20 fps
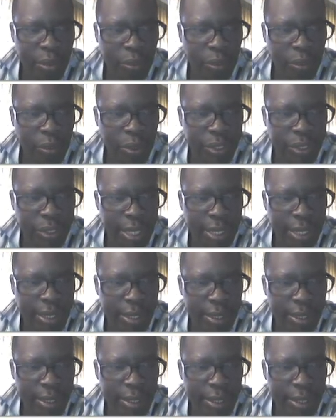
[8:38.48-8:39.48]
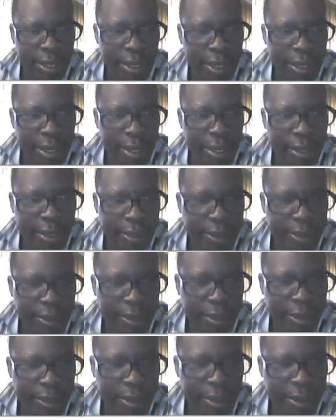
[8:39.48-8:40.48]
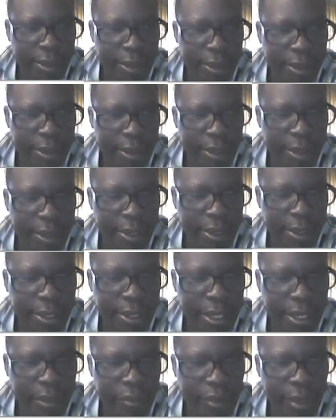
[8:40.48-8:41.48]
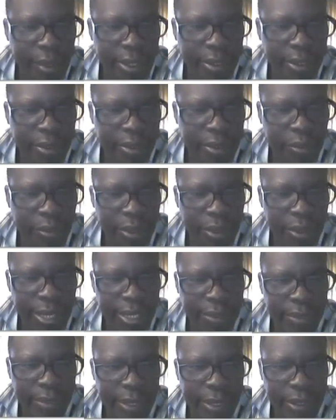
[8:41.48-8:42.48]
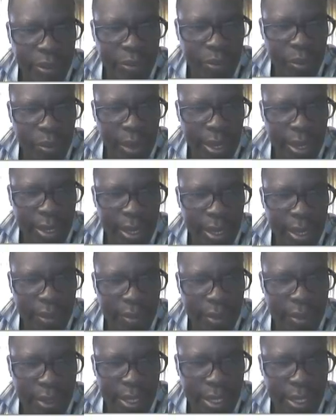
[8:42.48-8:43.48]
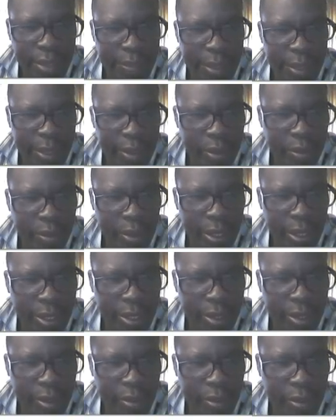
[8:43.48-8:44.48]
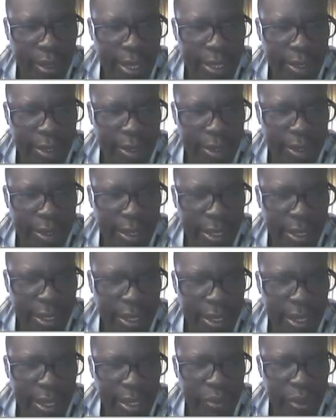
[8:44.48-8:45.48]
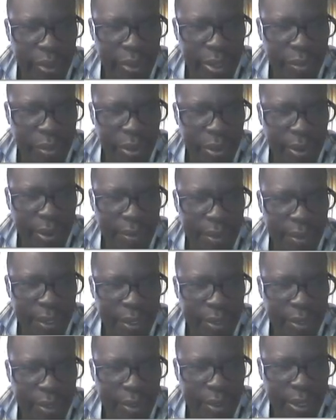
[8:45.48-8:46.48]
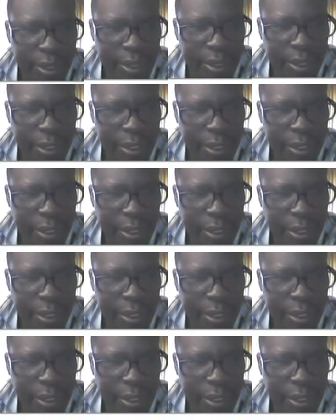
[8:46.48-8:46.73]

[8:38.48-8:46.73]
we shall again integrate with respect to y and with respect to what? To x, the joint probability what?